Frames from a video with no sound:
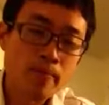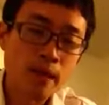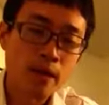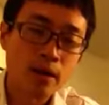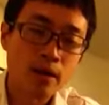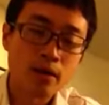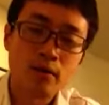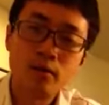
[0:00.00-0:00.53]

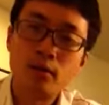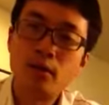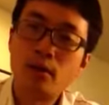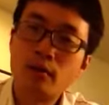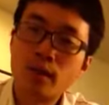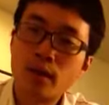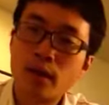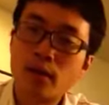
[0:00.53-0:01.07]
learn
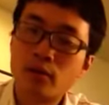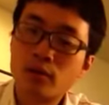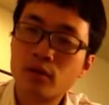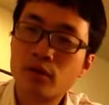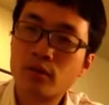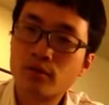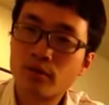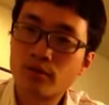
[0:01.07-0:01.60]
about
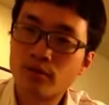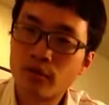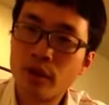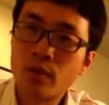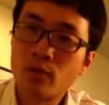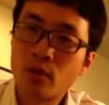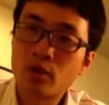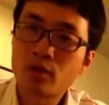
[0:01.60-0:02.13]
different
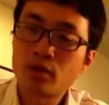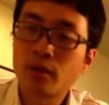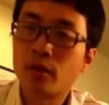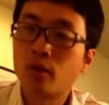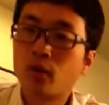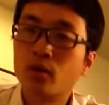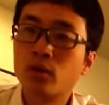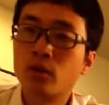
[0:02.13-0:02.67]
frameworks like
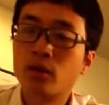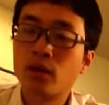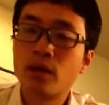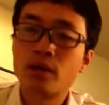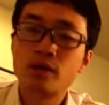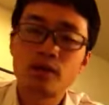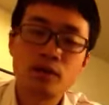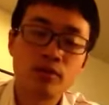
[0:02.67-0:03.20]

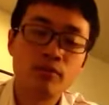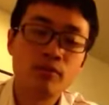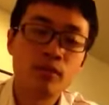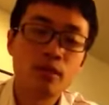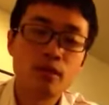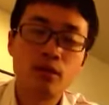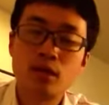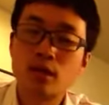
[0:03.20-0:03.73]
CodeIgniter,
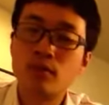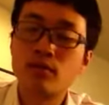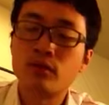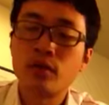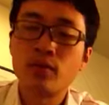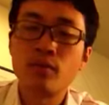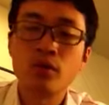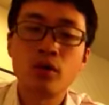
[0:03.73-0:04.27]
Symfony, Zen
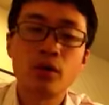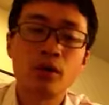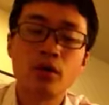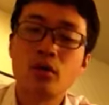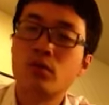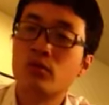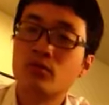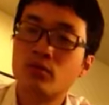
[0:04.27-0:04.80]
framework,
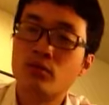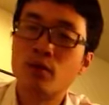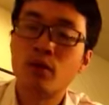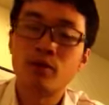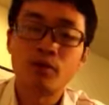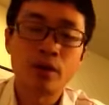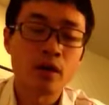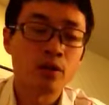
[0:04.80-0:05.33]
Ruby
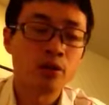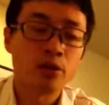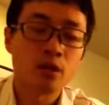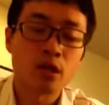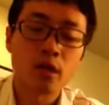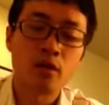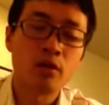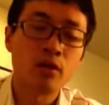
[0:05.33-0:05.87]
on Rails,
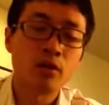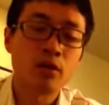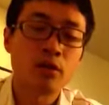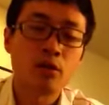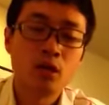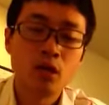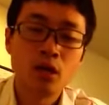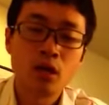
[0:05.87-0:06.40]
Django,